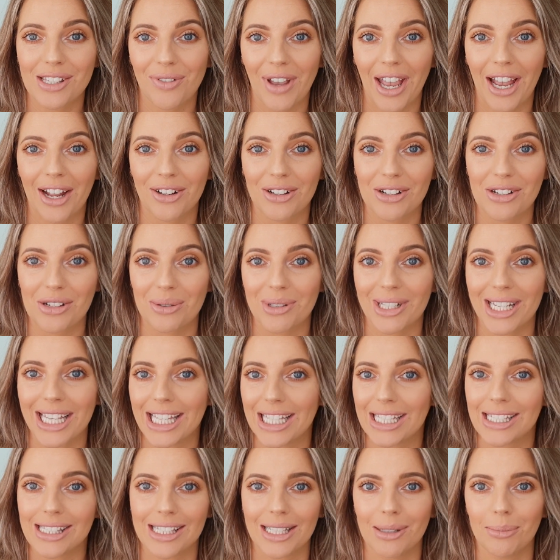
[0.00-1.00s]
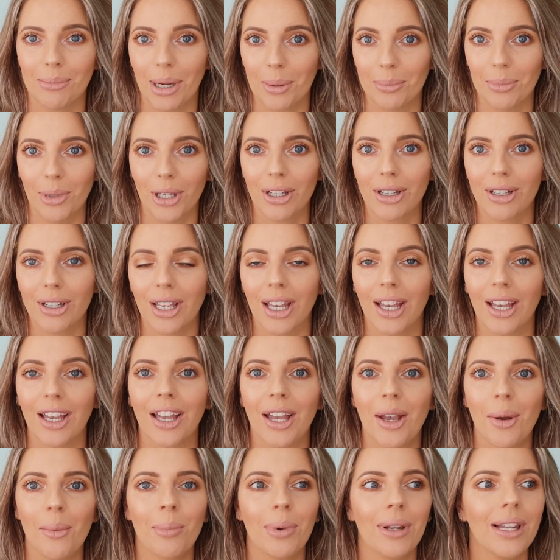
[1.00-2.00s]
of how to do an easy mum look,
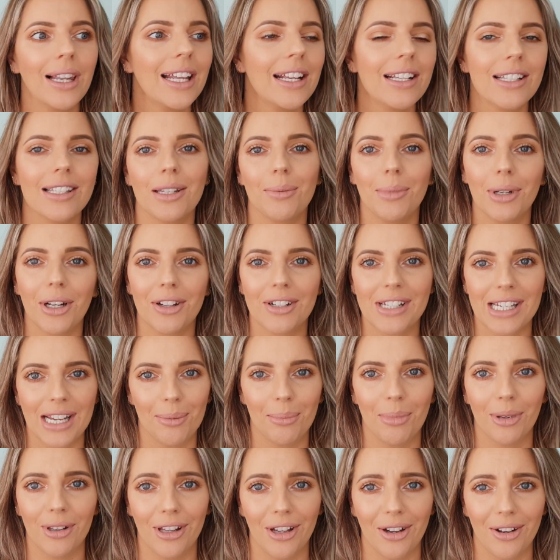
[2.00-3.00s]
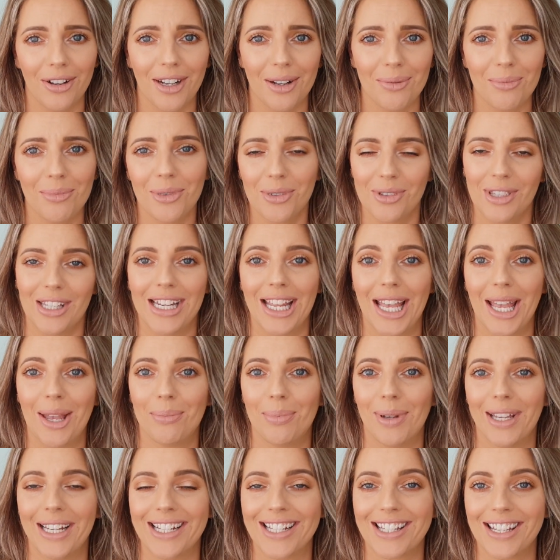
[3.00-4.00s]
please let me know down below and I'm more than
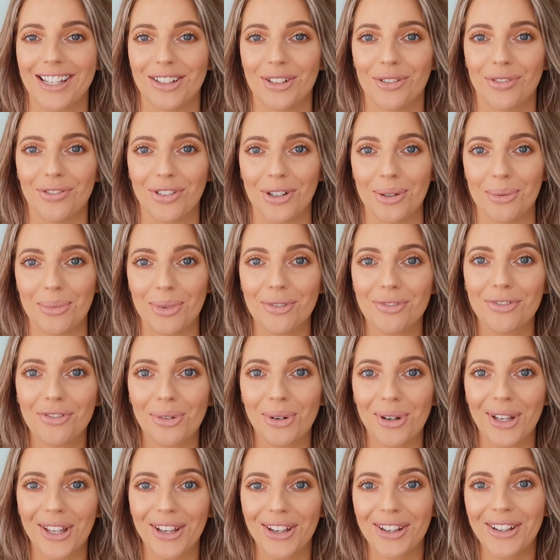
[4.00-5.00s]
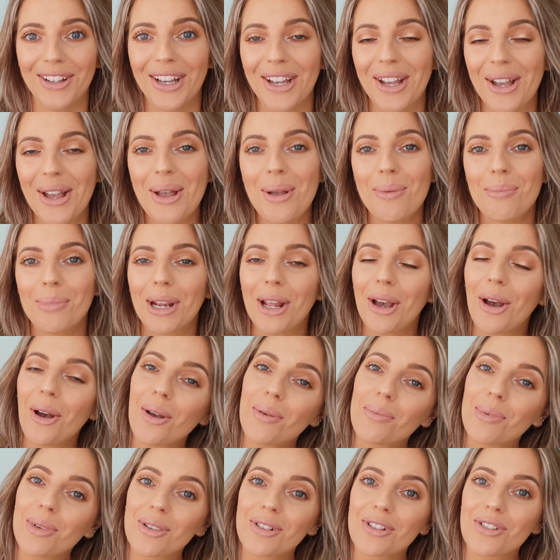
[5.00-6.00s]
happy to film it for you. But I
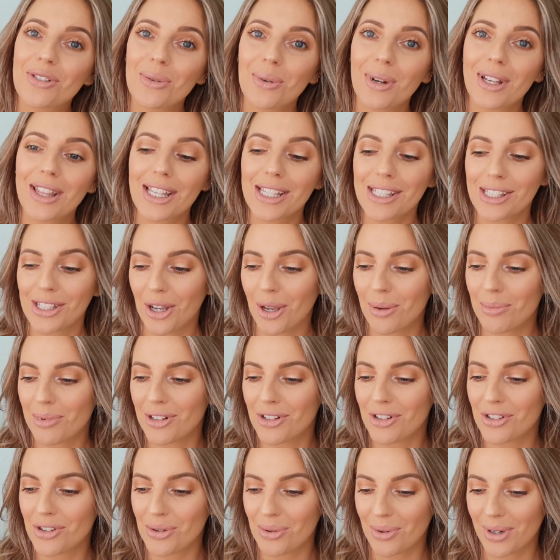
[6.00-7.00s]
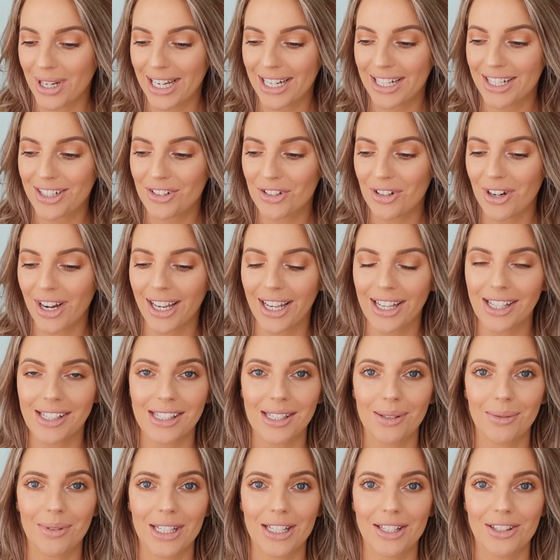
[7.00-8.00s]
hope you enjoyed this. I hope you enjoyed trying out
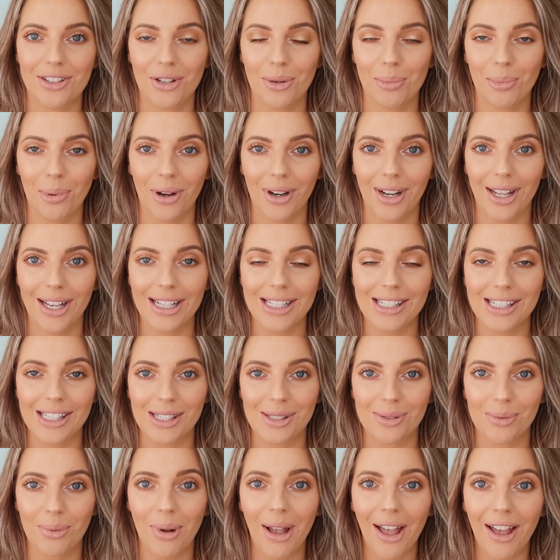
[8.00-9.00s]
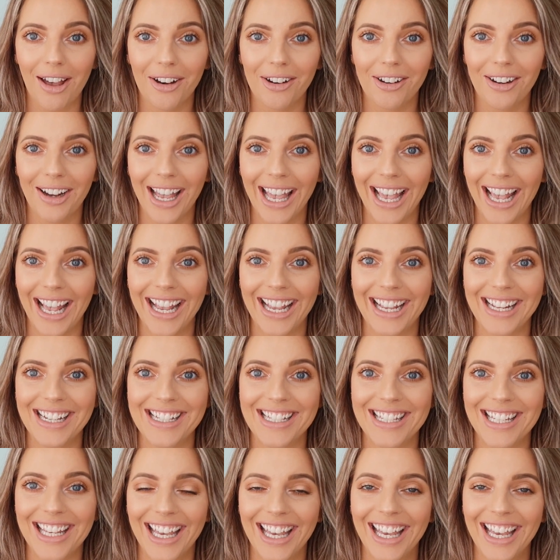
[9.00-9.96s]
some of these new products as well. And